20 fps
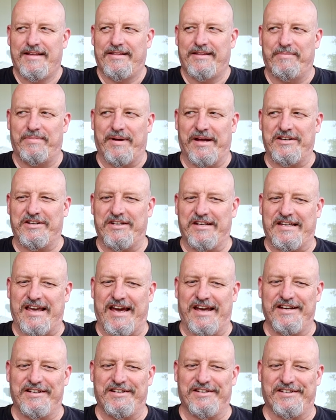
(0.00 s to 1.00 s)
The budgie
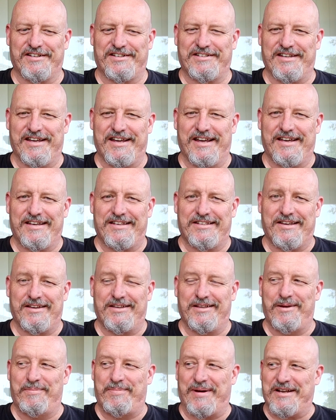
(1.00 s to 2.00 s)
cage is just there, so
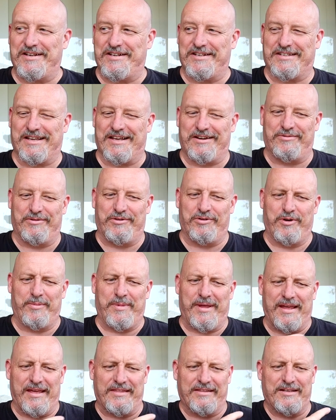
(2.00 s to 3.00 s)
the budgie's going to annoy
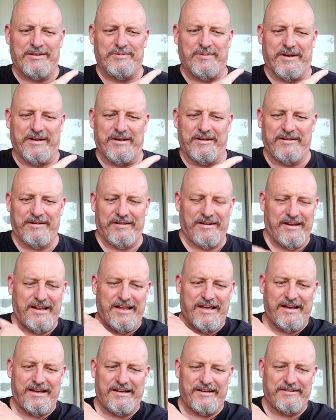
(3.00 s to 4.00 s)
me, and this one
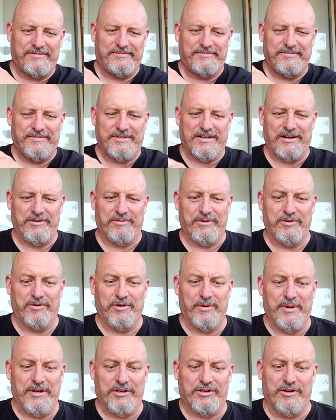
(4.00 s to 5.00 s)
here is going to
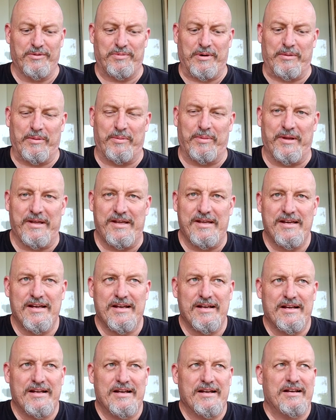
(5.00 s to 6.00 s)
annoy me too, probably.
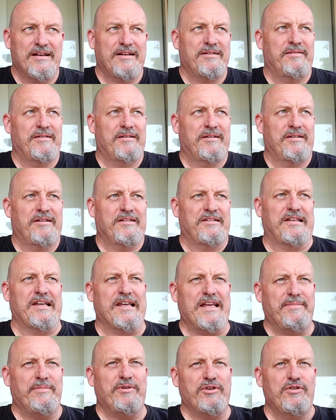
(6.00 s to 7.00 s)

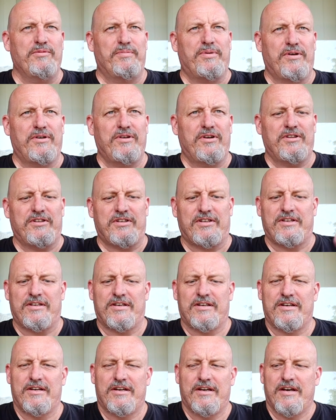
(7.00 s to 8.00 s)
Damn you, birds.
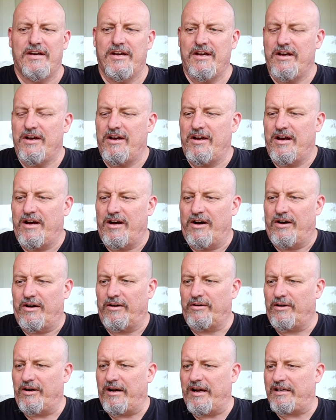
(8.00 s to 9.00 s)

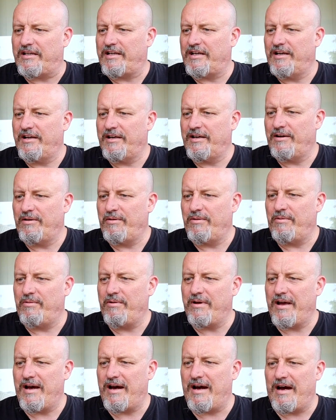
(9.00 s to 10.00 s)
All right,
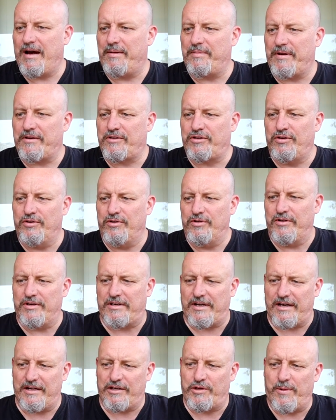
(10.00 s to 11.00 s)
we are up to
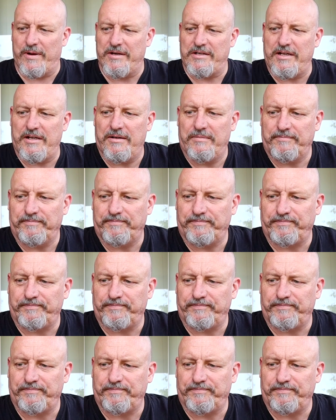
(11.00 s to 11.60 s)
day 20.